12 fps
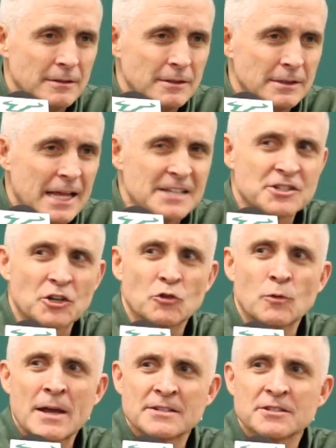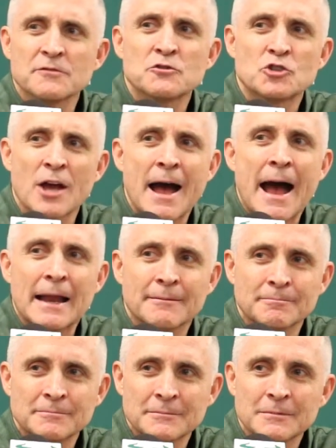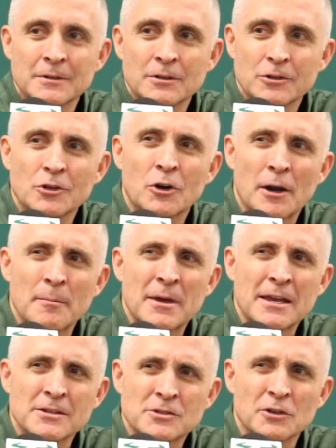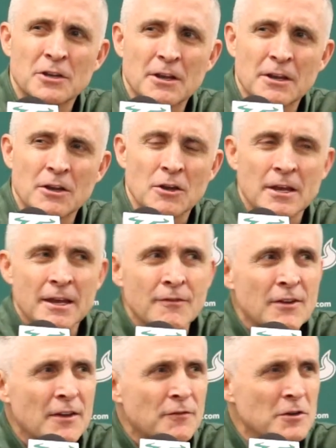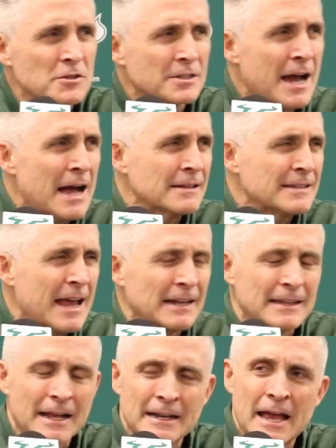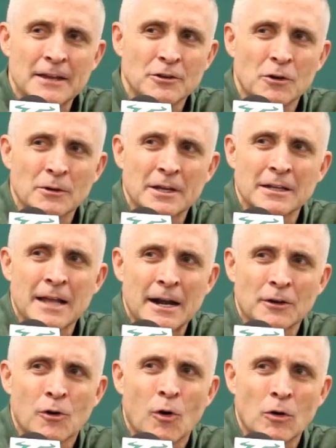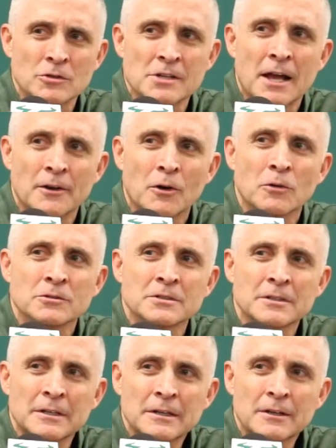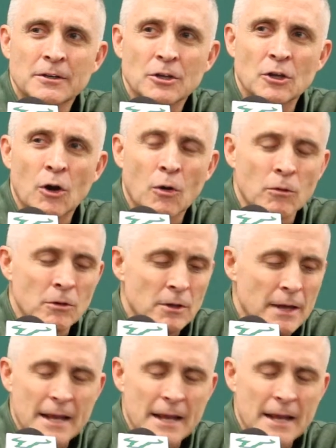less aggressive shot. You know what I mean? So you, even if there's contact on that, you don't get a lot of calls on those, you know?